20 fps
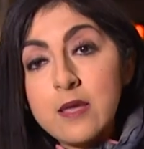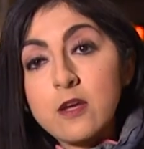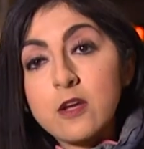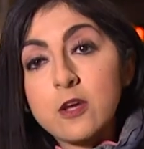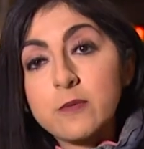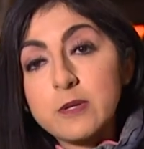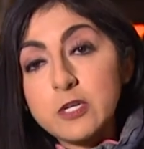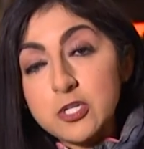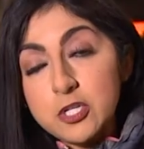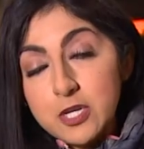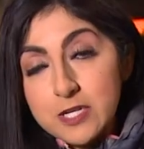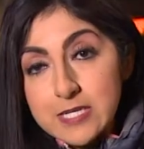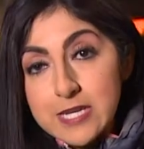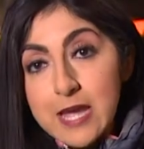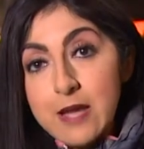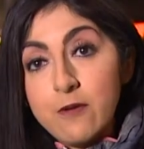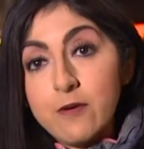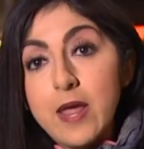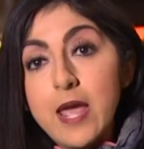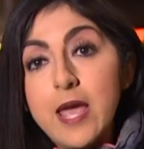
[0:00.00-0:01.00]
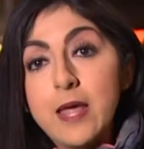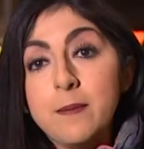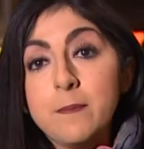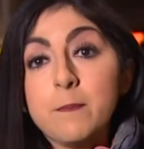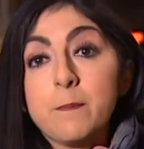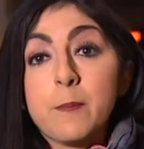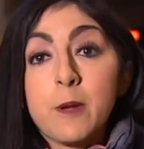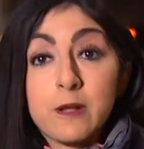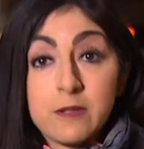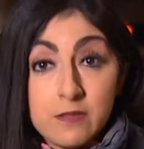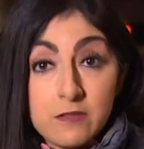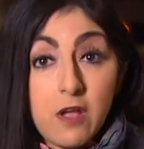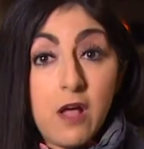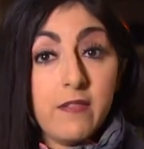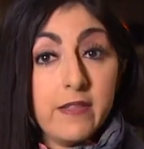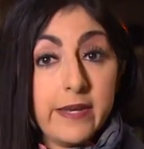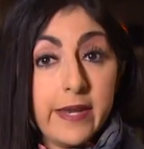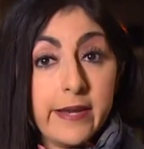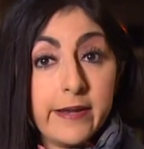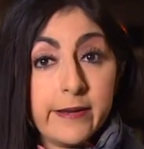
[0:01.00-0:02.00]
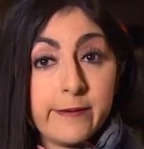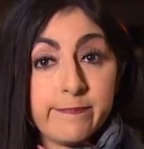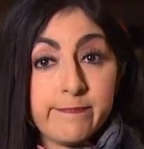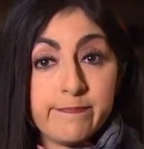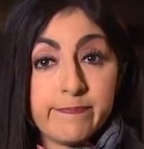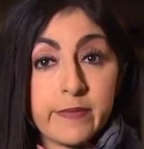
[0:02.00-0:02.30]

could be shut down and consolidated.